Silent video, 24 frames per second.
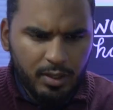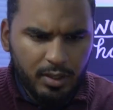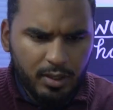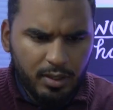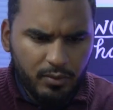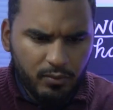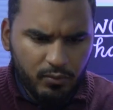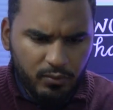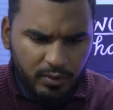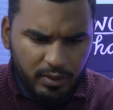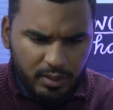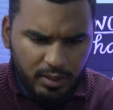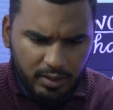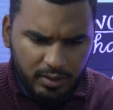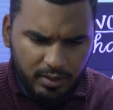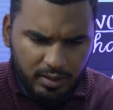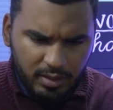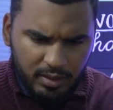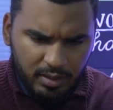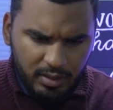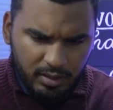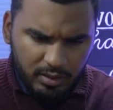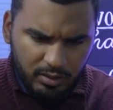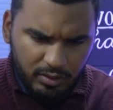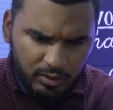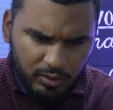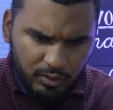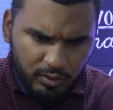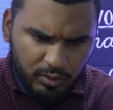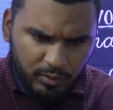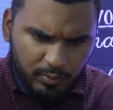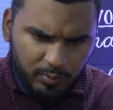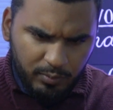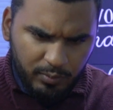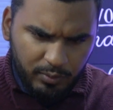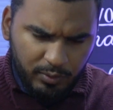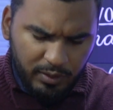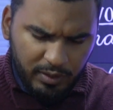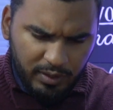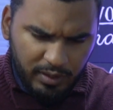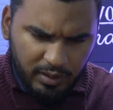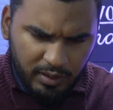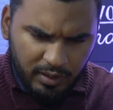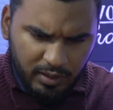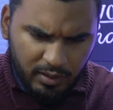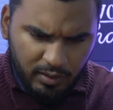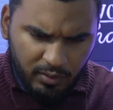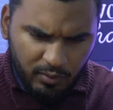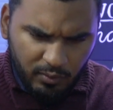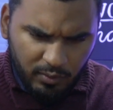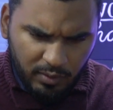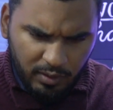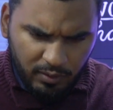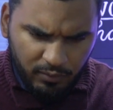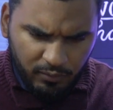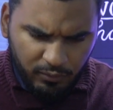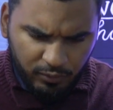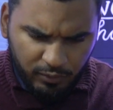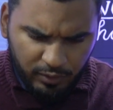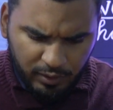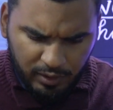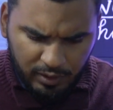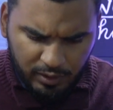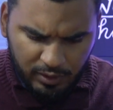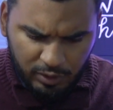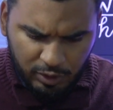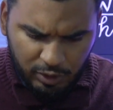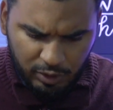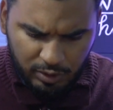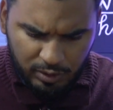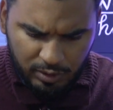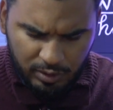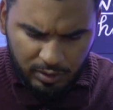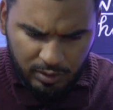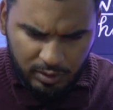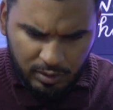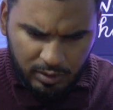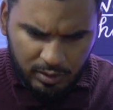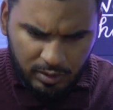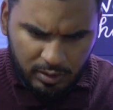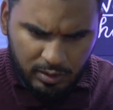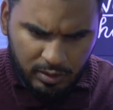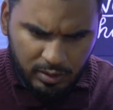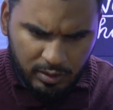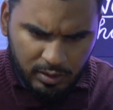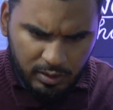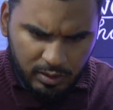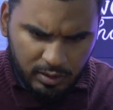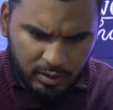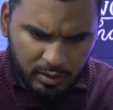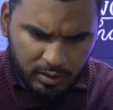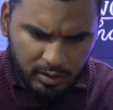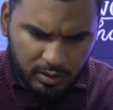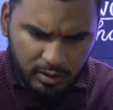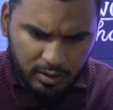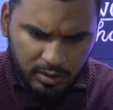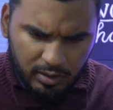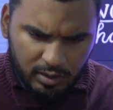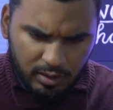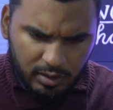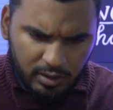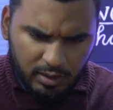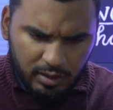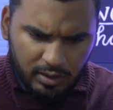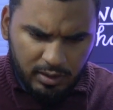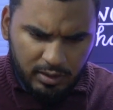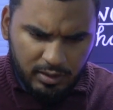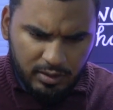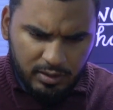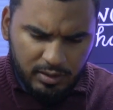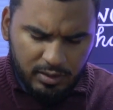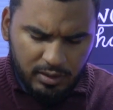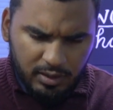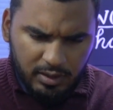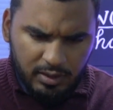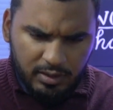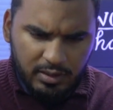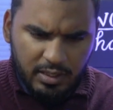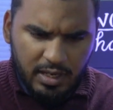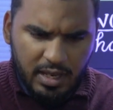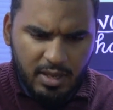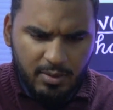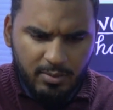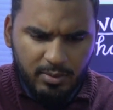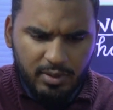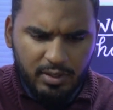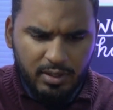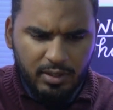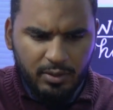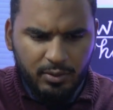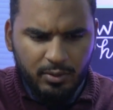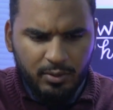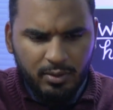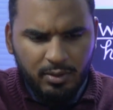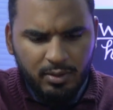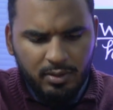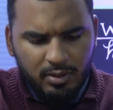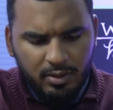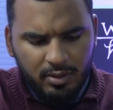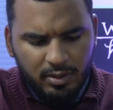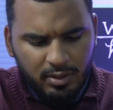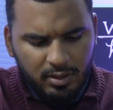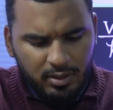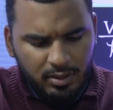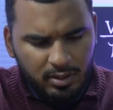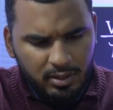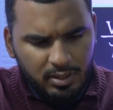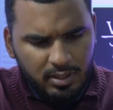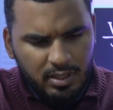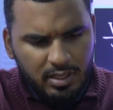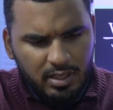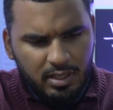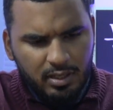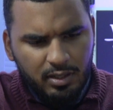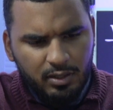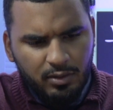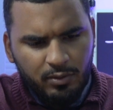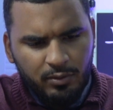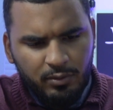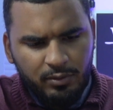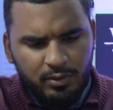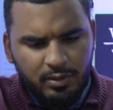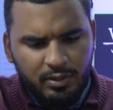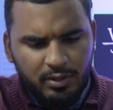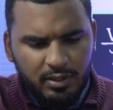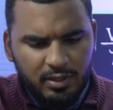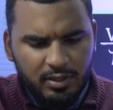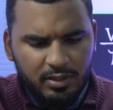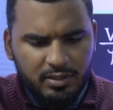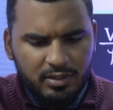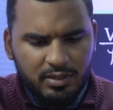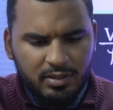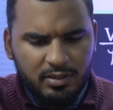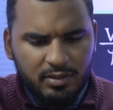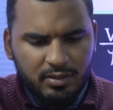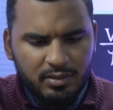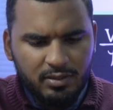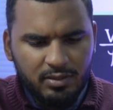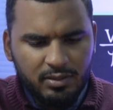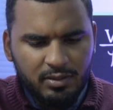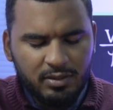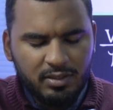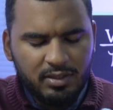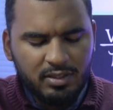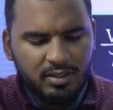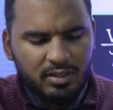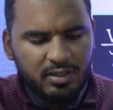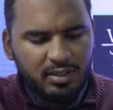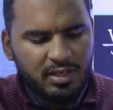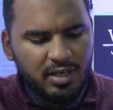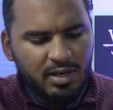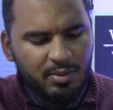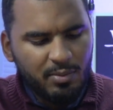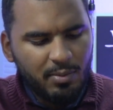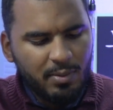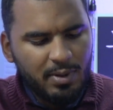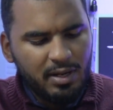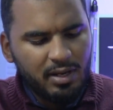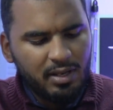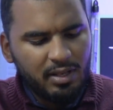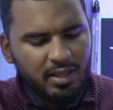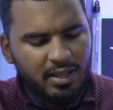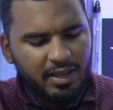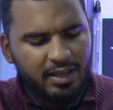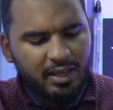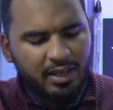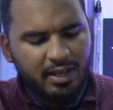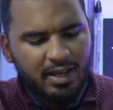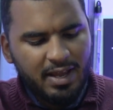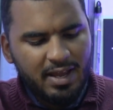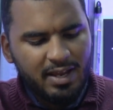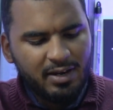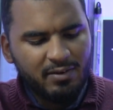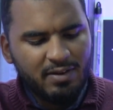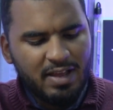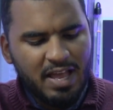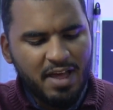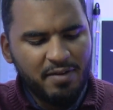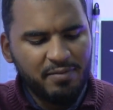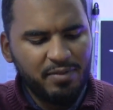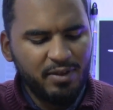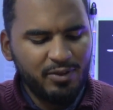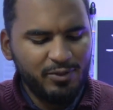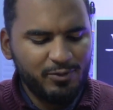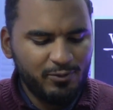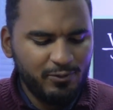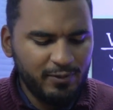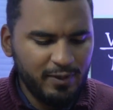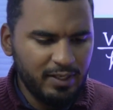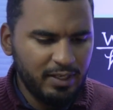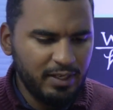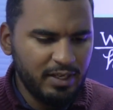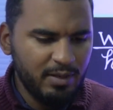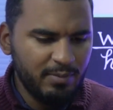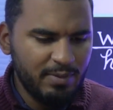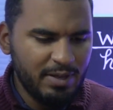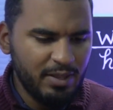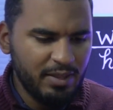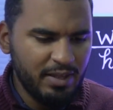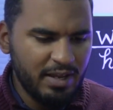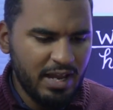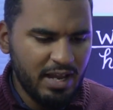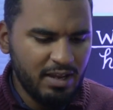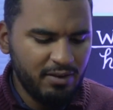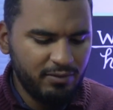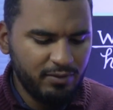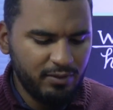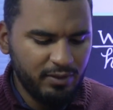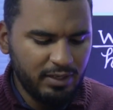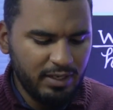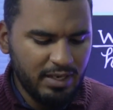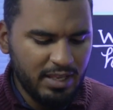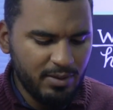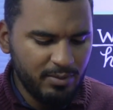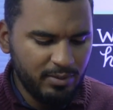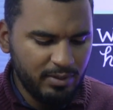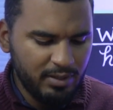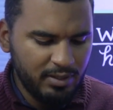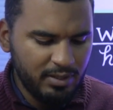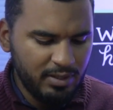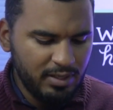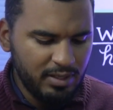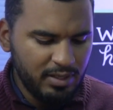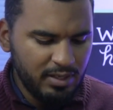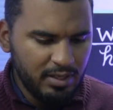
It really looked pretty well finished. It's heavy though. I don't know. Did everybody like kind of have this feeling about the iPhone 11?